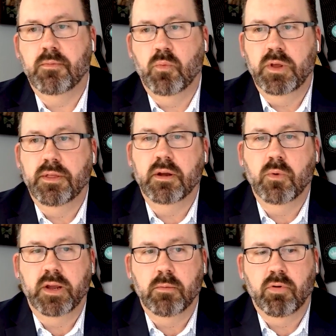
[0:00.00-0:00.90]
that we think
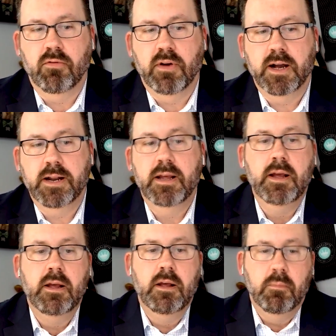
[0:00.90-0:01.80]
we can provide,
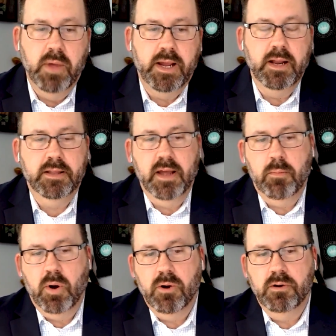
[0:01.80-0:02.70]
making it that
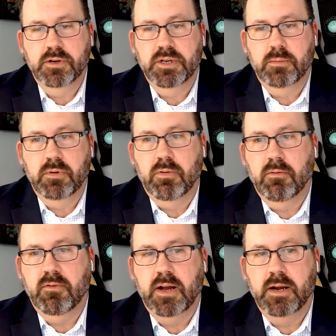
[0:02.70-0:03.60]
partnership to
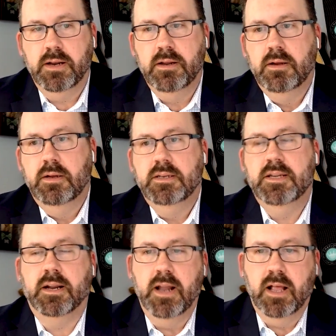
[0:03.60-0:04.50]
provide
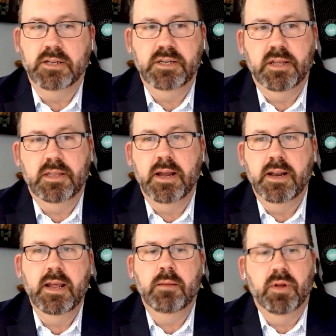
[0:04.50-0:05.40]
technology that they
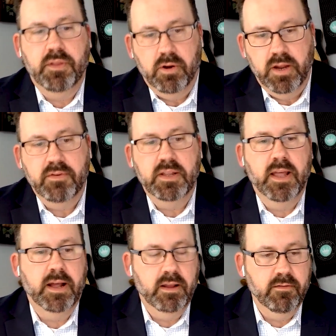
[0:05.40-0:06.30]
need, but they're giving
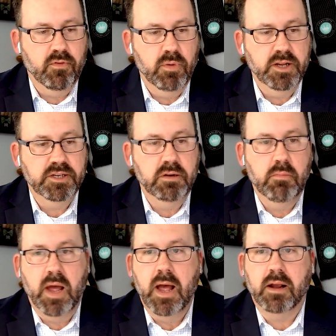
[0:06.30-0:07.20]
that information
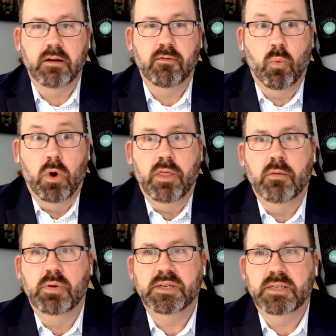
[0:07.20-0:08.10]
back of what
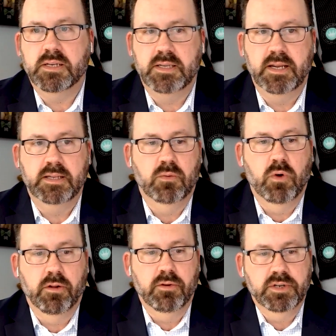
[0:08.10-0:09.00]
the business needs and
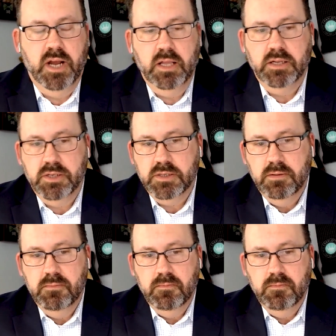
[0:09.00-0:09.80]
what are their challenges.